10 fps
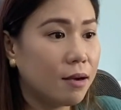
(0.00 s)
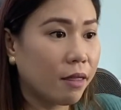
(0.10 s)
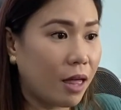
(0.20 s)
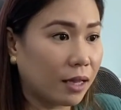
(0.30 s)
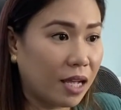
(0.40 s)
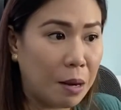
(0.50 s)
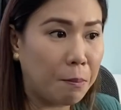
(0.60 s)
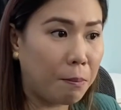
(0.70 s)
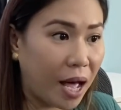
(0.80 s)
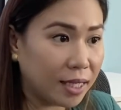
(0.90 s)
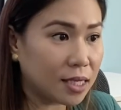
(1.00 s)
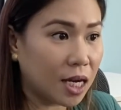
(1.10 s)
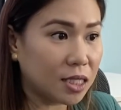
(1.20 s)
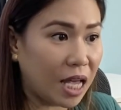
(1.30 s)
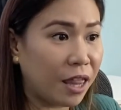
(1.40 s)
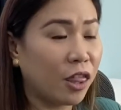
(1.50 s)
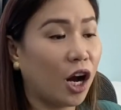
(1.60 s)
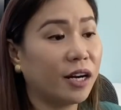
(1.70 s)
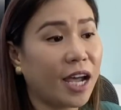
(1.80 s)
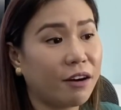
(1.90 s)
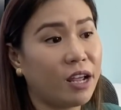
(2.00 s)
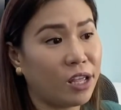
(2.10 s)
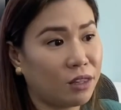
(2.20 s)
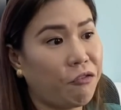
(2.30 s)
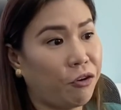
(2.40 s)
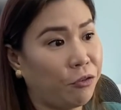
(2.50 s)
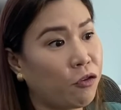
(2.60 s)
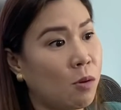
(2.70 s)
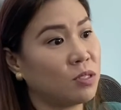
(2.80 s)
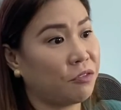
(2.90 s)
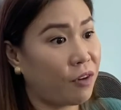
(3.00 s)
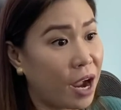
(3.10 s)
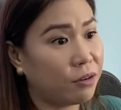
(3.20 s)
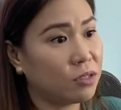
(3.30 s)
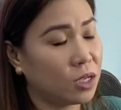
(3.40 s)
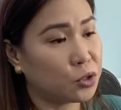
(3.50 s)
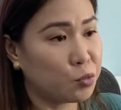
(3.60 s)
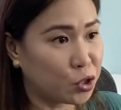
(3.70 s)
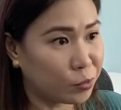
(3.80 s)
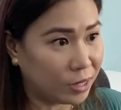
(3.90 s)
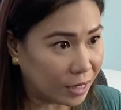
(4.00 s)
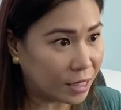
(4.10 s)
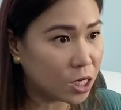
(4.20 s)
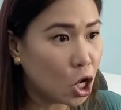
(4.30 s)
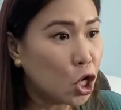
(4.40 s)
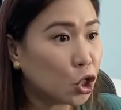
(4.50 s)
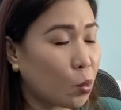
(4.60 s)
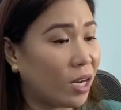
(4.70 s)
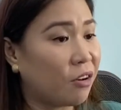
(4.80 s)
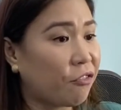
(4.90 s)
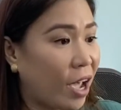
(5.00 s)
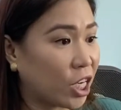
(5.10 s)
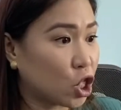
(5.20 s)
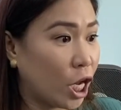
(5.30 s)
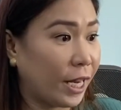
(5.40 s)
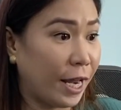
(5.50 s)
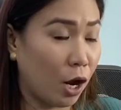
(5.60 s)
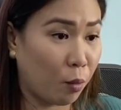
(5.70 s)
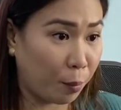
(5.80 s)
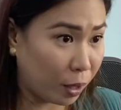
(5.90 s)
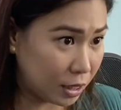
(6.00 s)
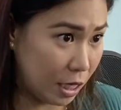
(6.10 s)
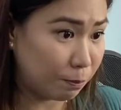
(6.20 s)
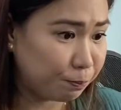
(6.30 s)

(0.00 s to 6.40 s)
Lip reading: that can bite us and they are carrying different forms of viruses which will lead to an infection in our body.